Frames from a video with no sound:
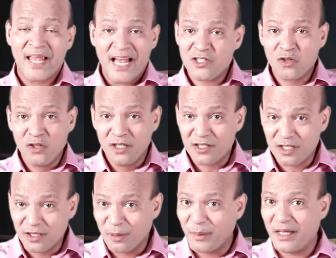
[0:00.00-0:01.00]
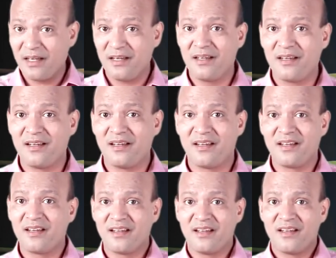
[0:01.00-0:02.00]
As you listen to me,
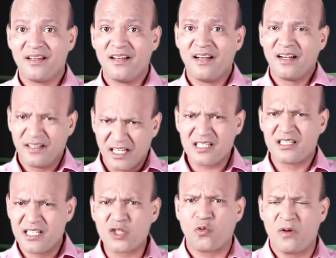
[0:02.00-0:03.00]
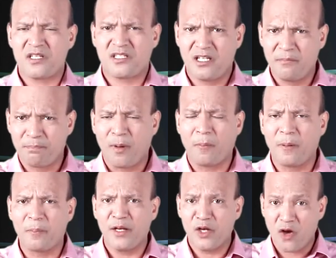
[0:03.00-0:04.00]
does this question pop
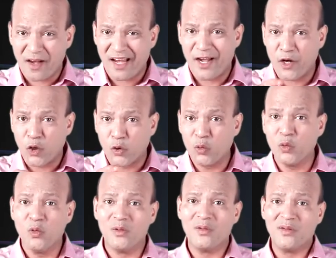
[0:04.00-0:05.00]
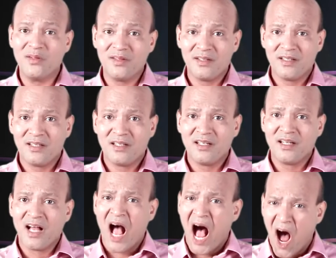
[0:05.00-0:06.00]
up in your head too?
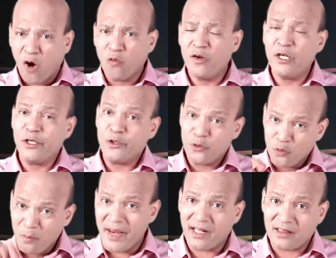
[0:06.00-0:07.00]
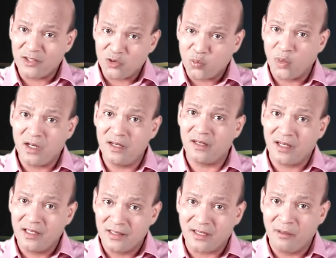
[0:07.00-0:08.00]
How will you make this world
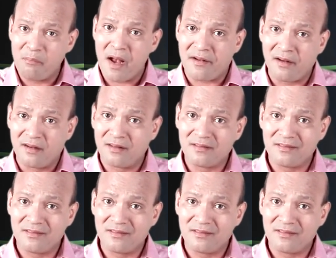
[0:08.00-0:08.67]
a little better?